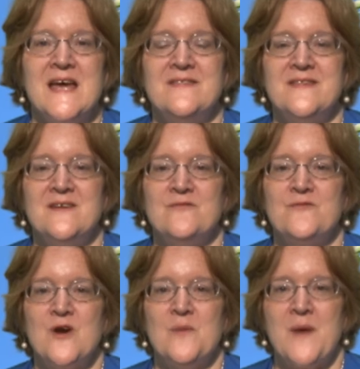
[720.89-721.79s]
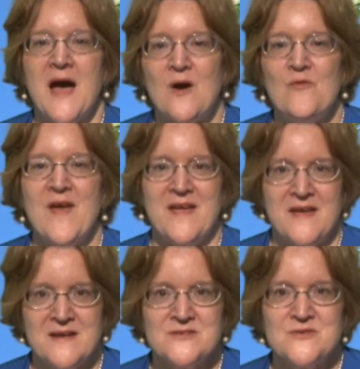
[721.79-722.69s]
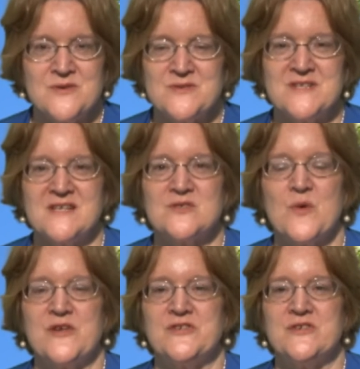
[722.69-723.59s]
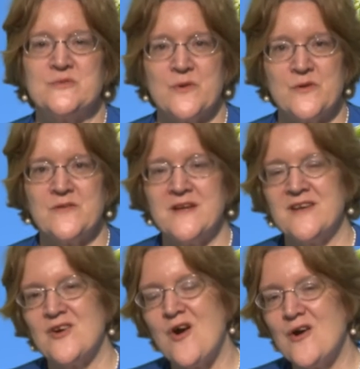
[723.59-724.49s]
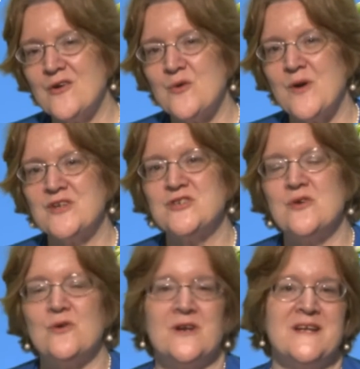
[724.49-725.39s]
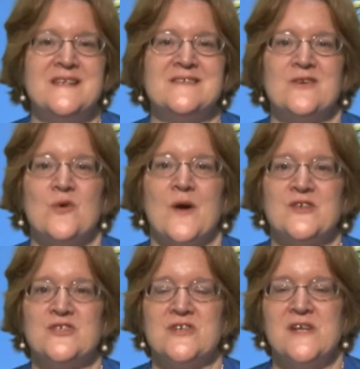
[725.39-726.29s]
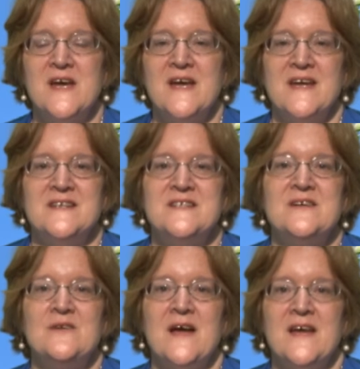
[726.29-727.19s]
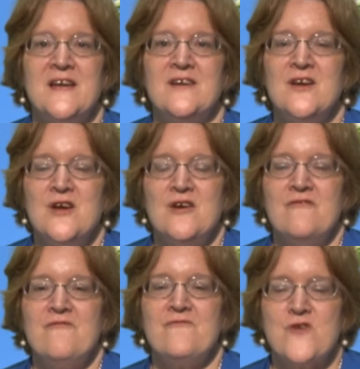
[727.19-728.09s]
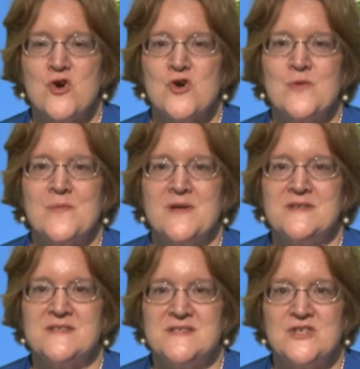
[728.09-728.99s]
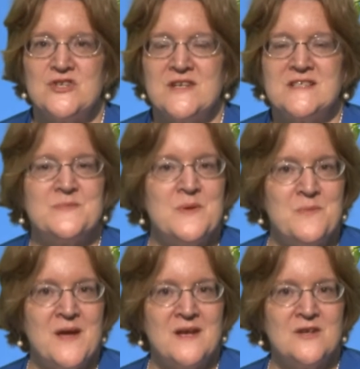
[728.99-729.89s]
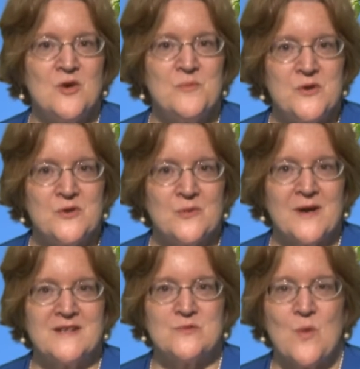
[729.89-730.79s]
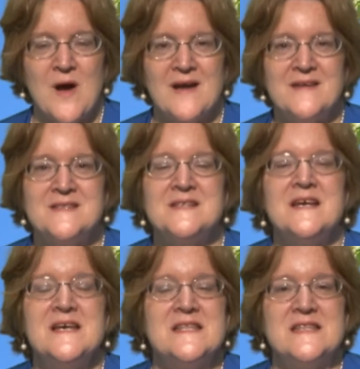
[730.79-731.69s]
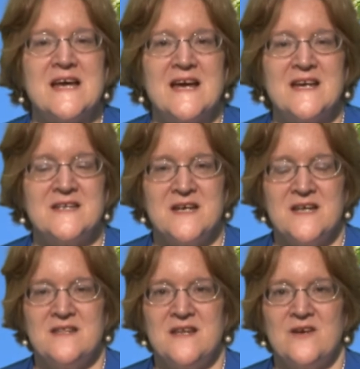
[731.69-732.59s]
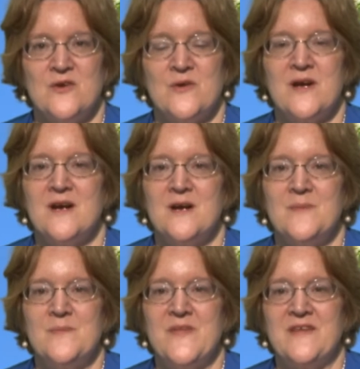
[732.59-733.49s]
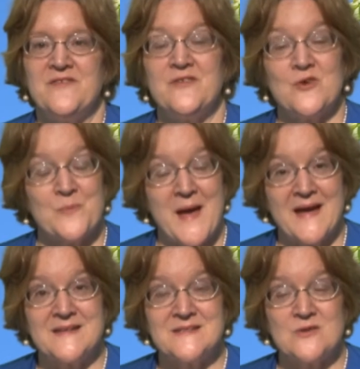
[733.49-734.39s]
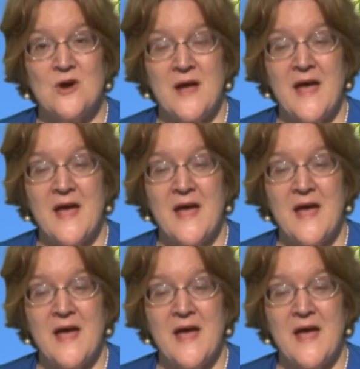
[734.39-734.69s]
and then from how they answer those test questions, whether they get a harder question or an easier question, until a firm decision has been made, computerized-wise, that they've either passed